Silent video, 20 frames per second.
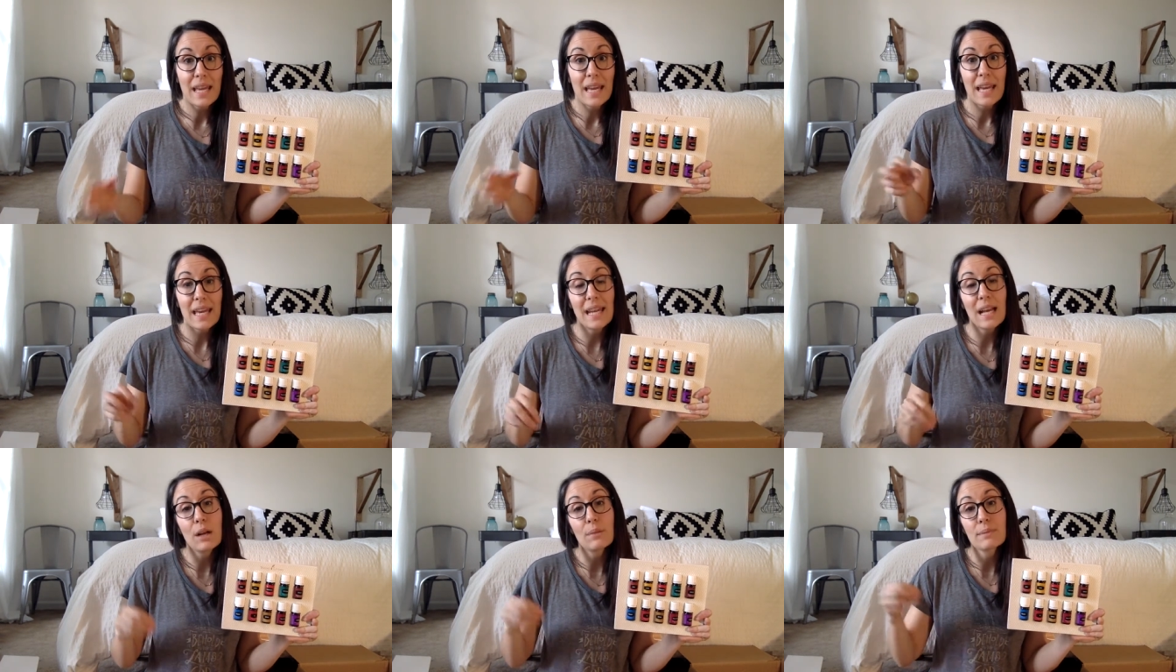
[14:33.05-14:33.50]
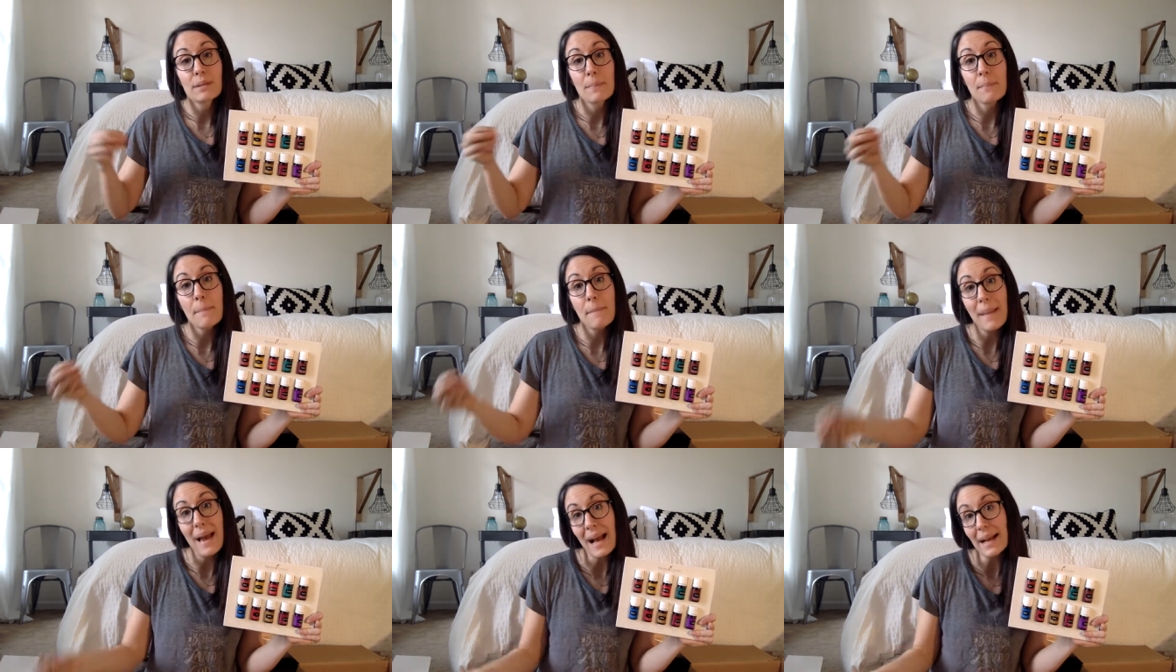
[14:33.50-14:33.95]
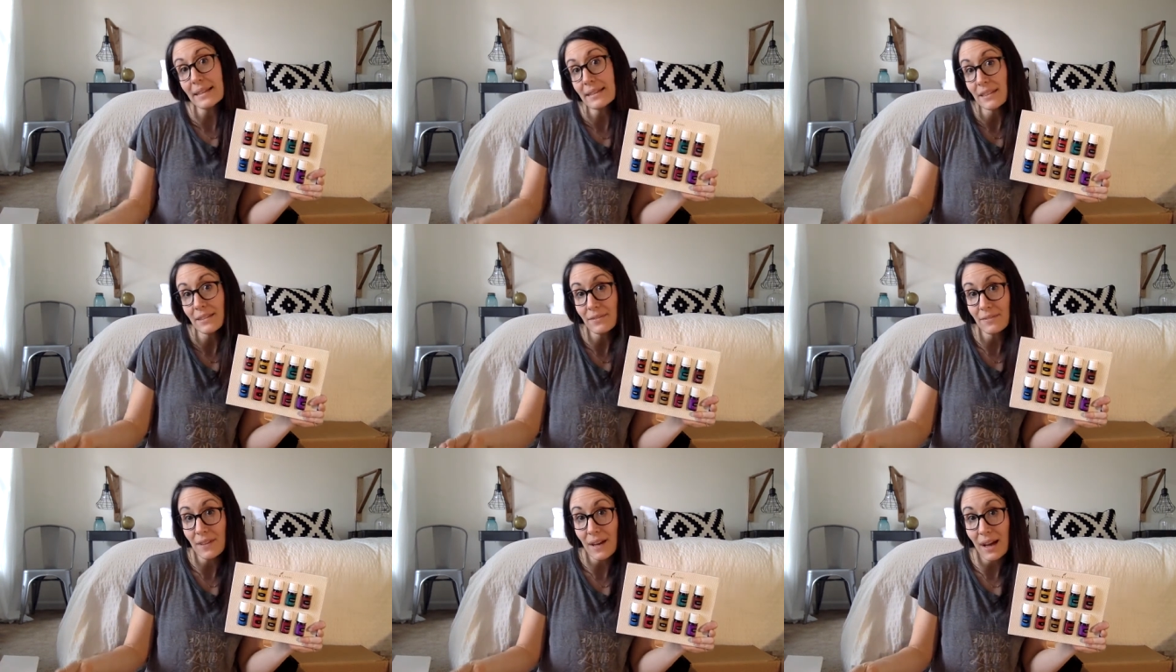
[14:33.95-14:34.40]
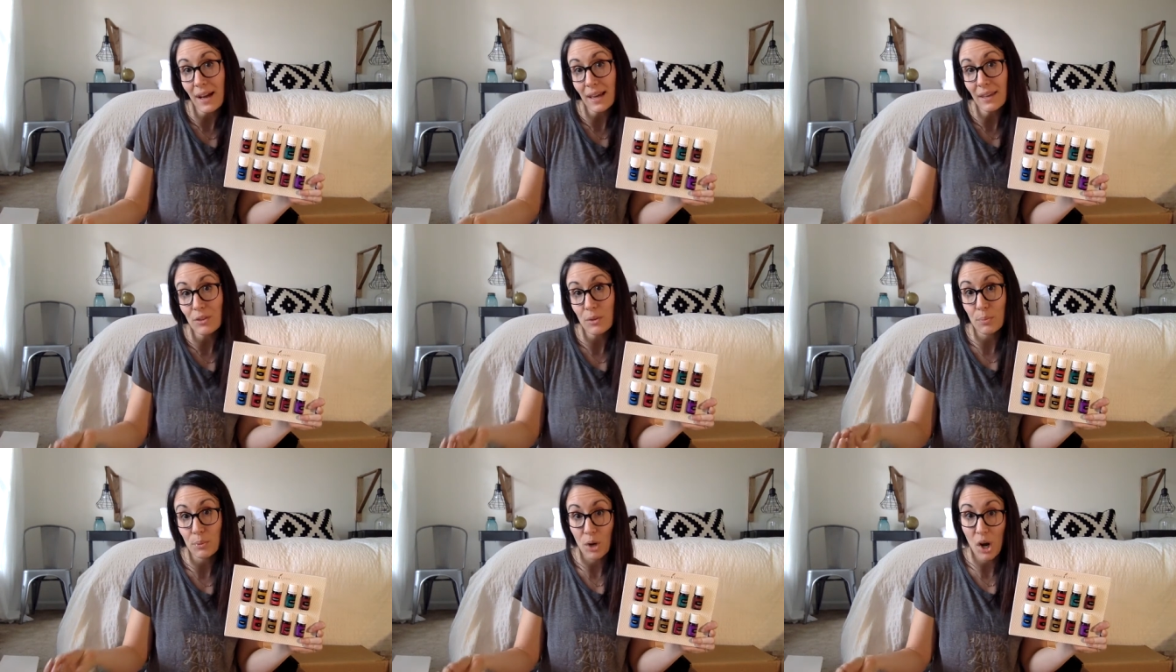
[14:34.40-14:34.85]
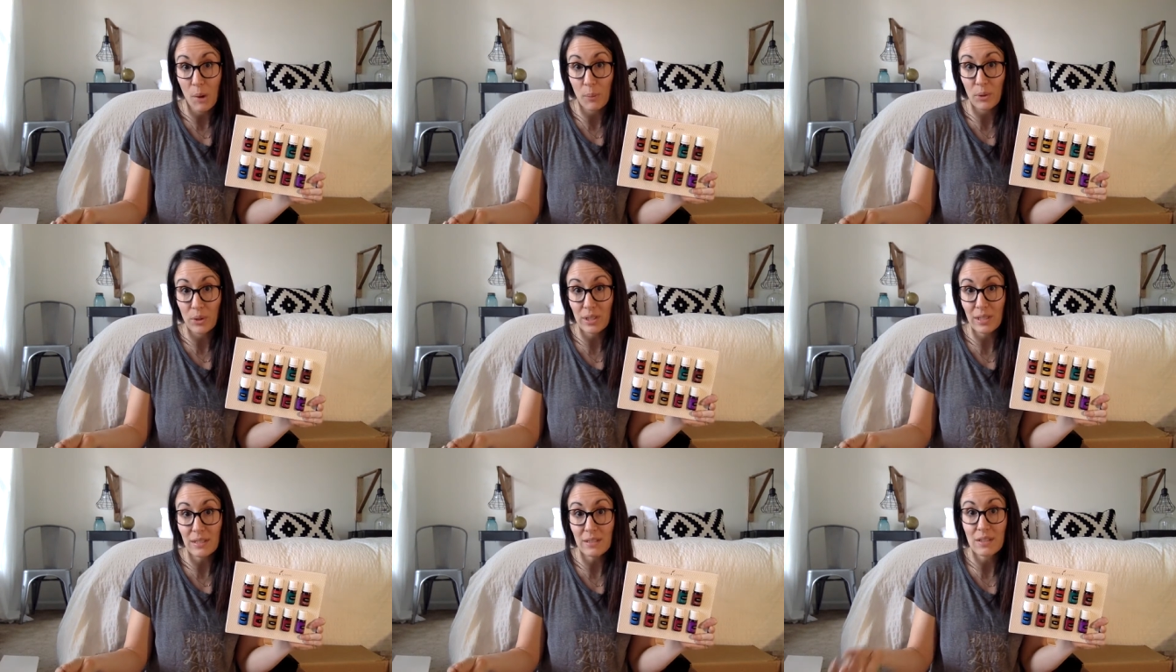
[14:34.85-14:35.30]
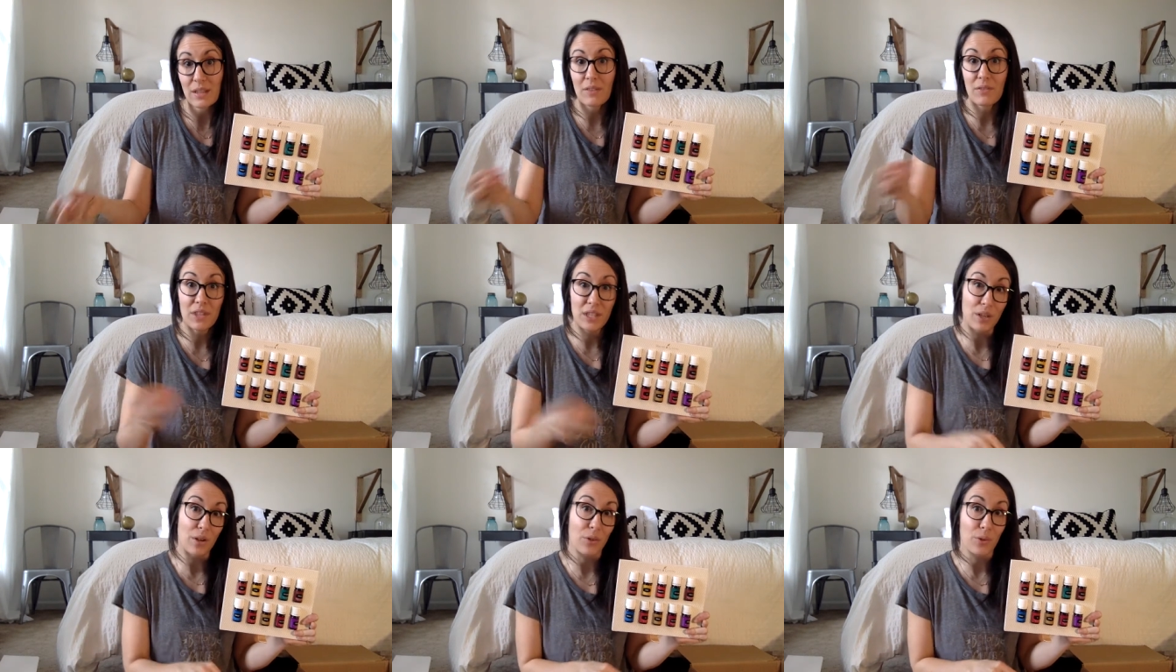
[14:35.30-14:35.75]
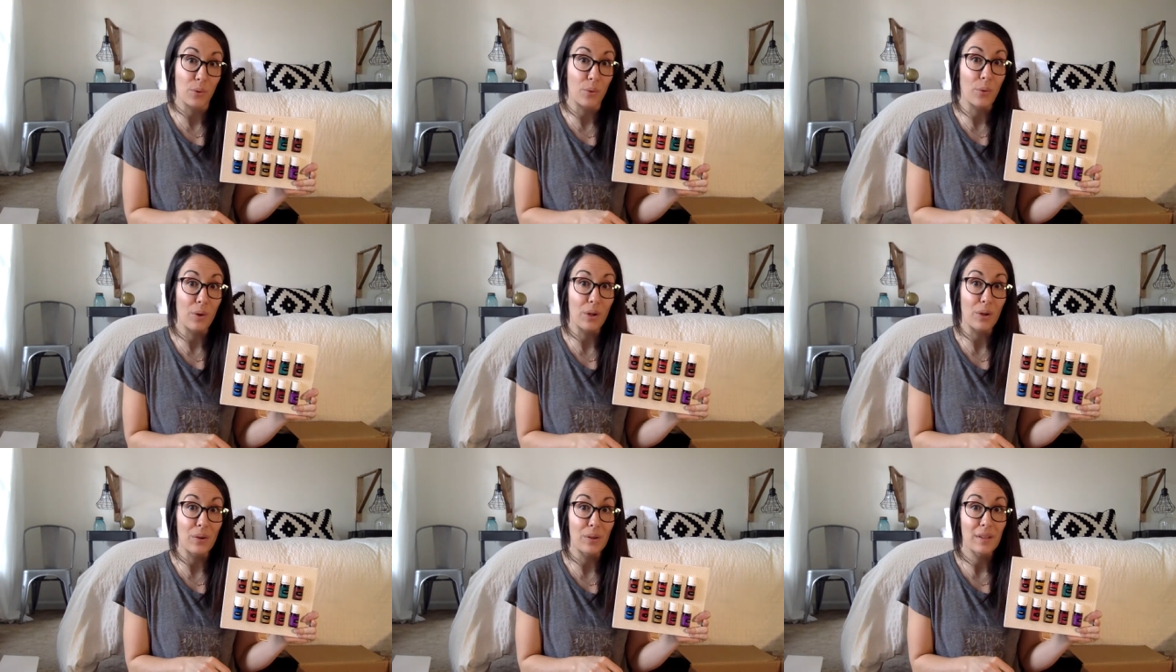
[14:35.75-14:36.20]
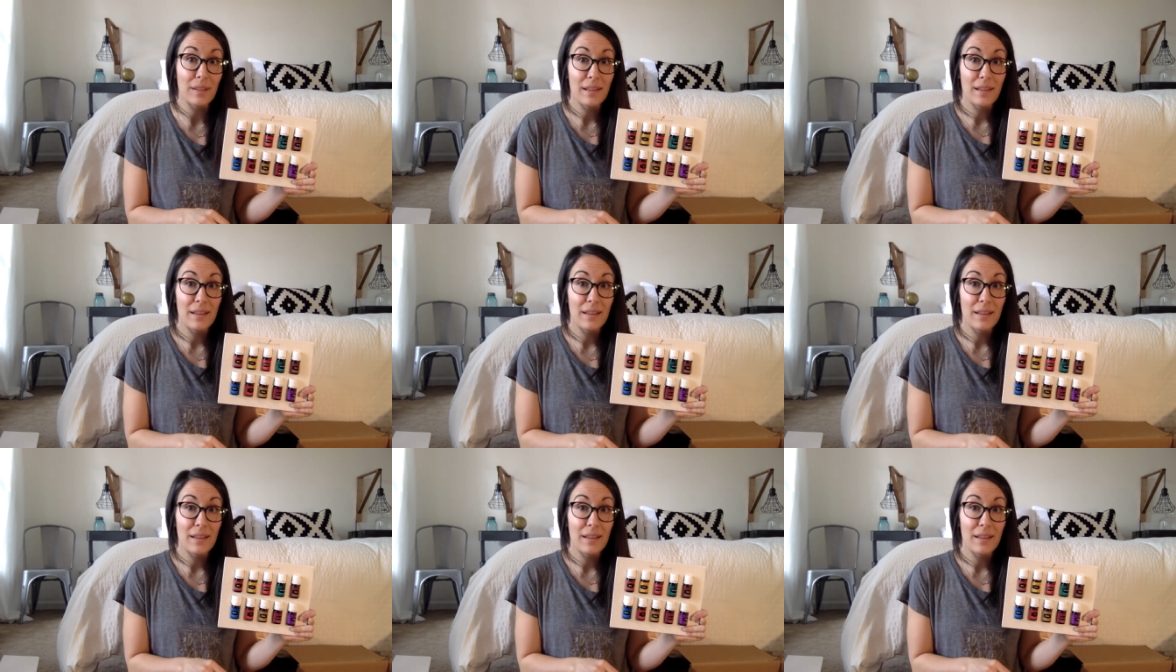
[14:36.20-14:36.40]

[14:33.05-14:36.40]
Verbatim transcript: it helps magnify the properties of the other oil